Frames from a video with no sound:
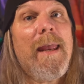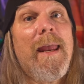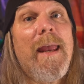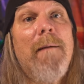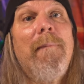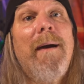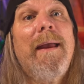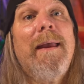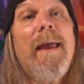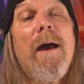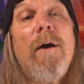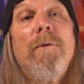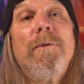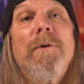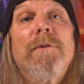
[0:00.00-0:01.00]
and my
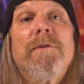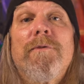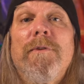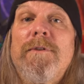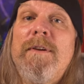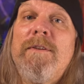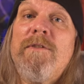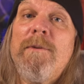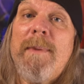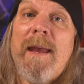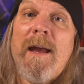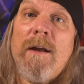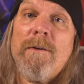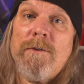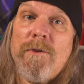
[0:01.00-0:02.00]
elders for teaching me
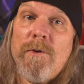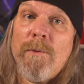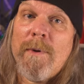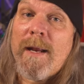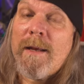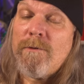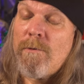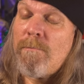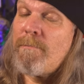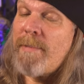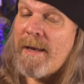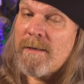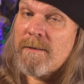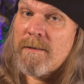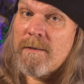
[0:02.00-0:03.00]
how to do what I do
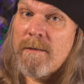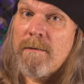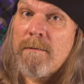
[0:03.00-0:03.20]
best,